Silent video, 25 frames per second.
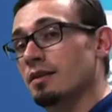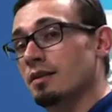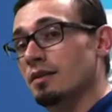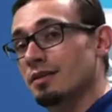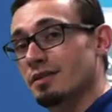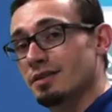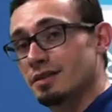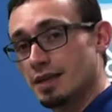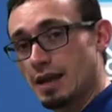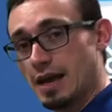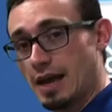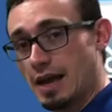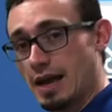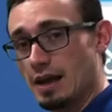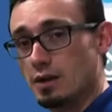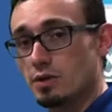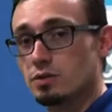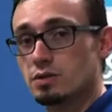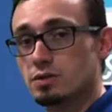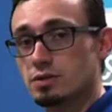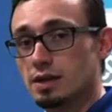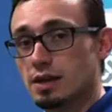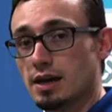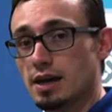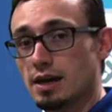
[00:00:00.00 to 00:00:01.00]
to
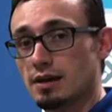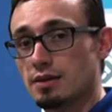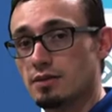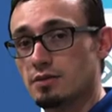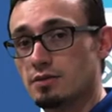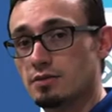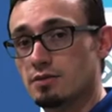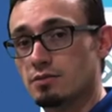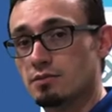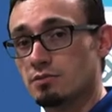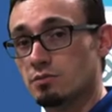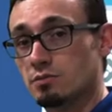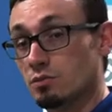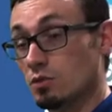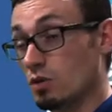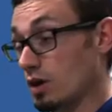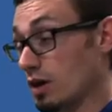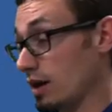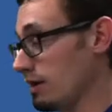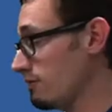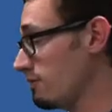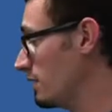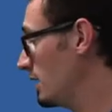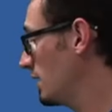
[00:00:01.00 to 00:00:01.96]
outside, right?